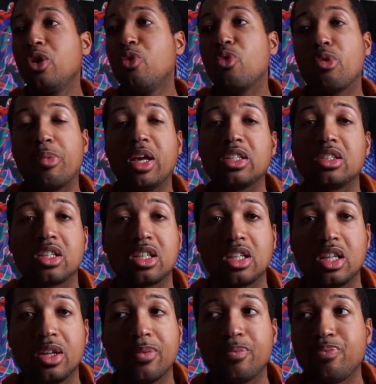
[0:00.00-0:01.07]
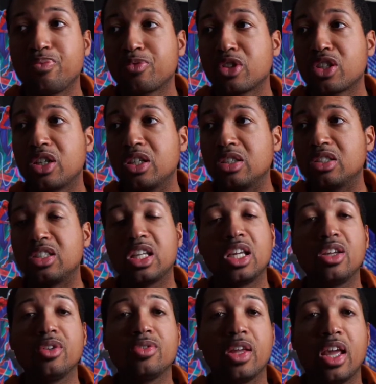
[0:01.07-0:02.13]
were basically
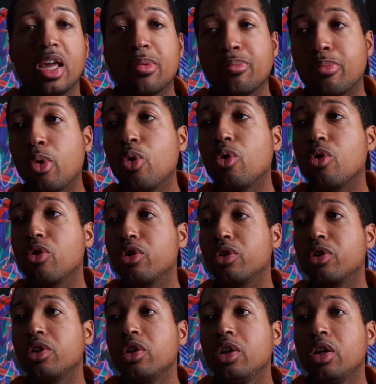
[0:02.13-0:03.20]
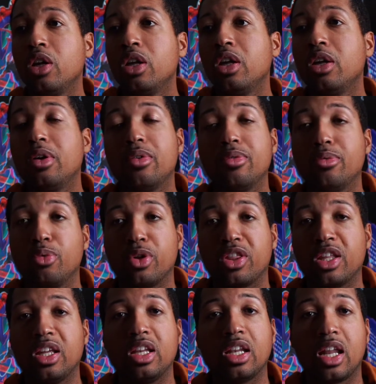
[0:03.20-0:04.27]
conceived and born
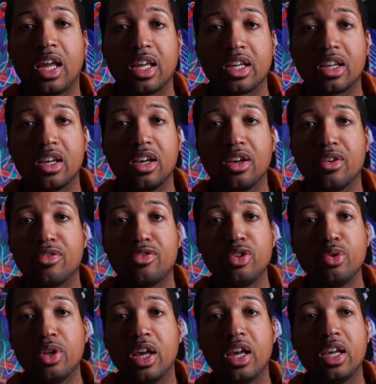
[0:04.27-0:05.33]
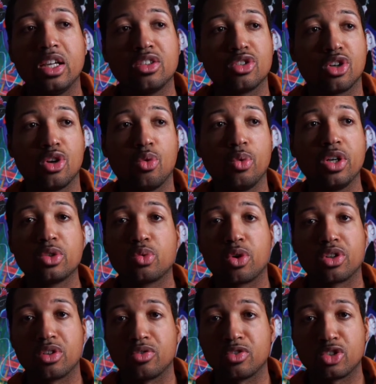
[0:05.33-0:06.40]
within like a few days or a week's
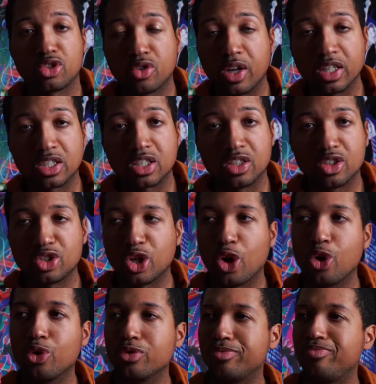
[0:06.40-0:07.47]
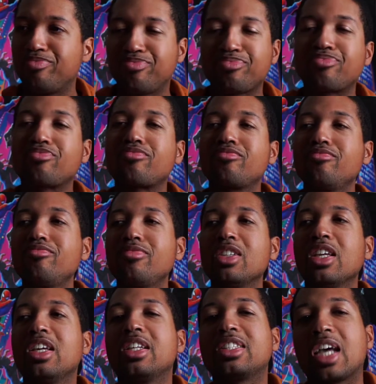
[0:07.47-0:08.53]
worth of stretch. So
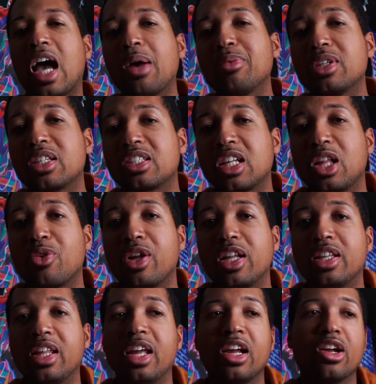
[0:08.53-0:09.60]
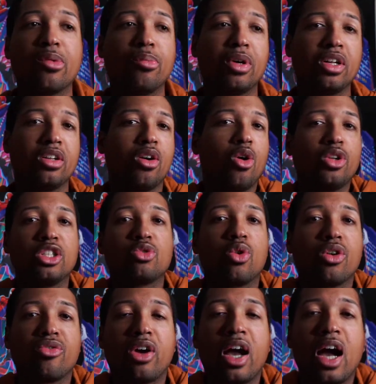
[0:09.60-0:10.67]
time is accelerated there, but only
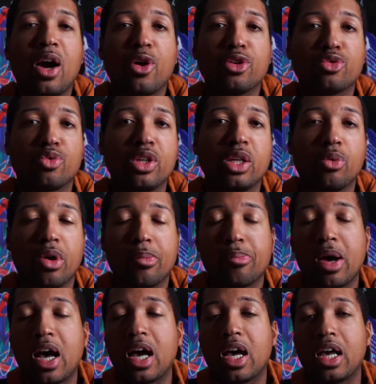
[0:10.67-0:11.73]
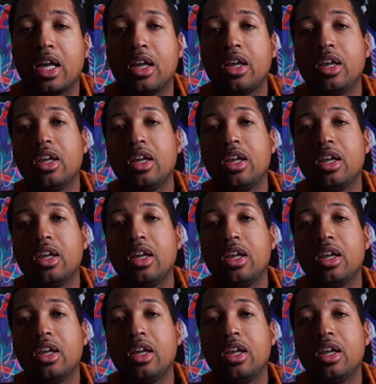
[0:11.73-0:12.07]
24 hours really went by